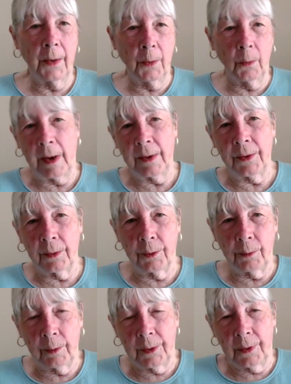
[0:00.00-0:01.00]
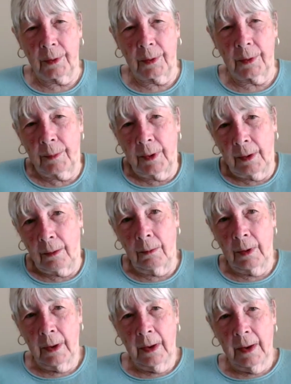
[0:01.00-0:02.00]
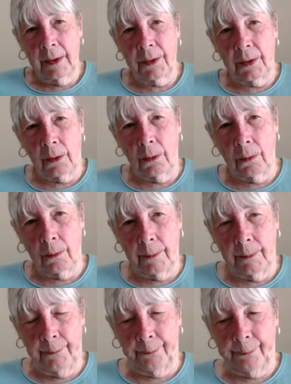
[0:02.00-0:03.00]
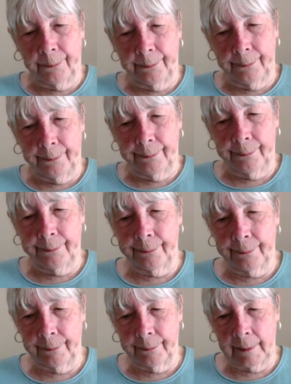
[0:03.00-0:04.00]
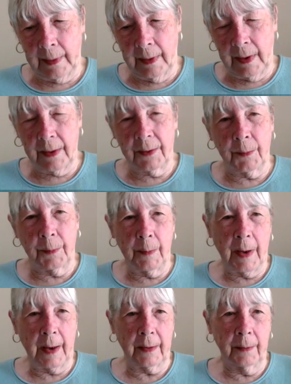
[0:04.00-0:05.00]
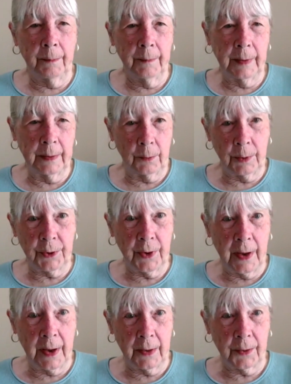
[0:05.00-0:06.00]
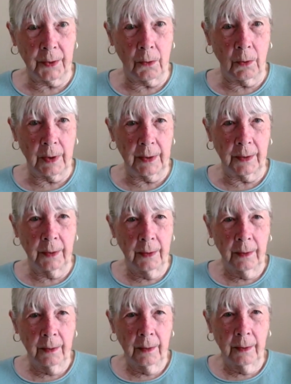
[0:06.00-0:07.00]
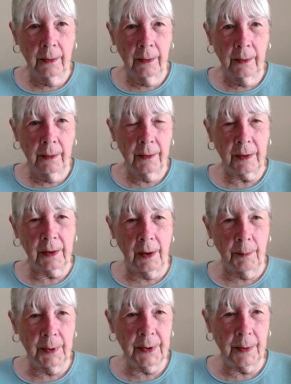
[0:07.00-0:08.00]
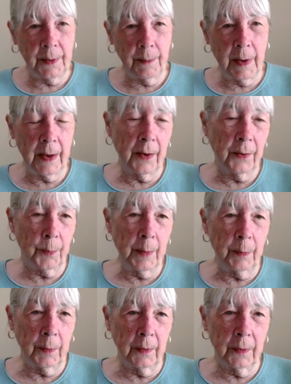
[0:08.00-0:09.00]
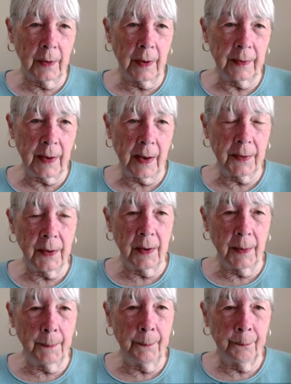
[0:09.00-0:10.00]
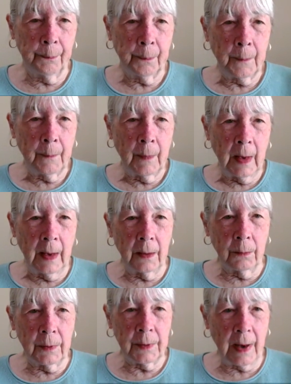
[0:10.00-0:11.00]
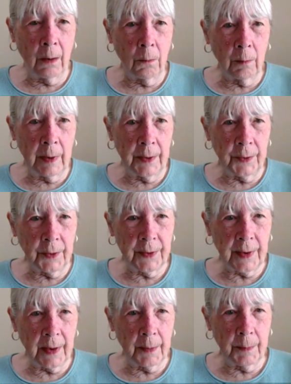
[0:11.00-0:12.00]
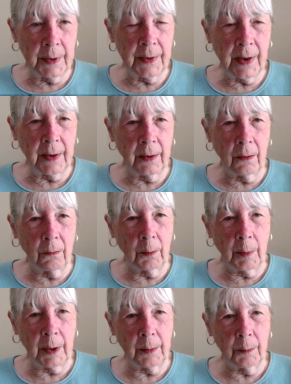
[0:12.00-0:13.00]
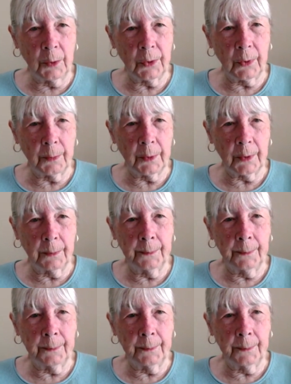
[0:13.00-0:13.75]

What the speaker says: the way to Jerusalem, so it had to be back in Christian hands, according to Columbus and many other people at that time. And it was outrageous that it had been taken over by the Muslims.